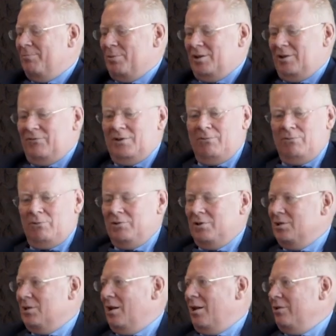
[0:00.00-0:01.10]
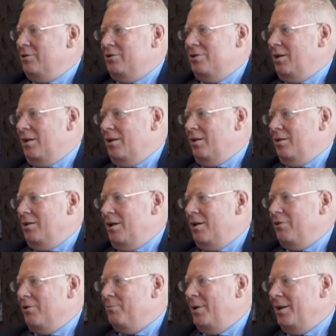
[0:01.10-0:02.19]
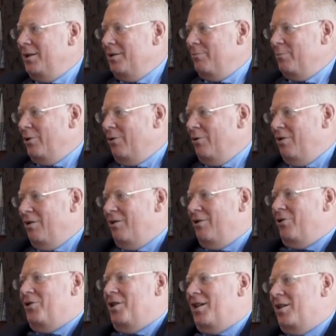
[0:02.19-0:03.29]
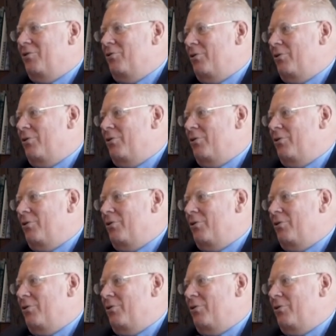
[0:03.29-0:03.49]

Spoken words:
But if the wound is large, they are not made anymore, or they cannot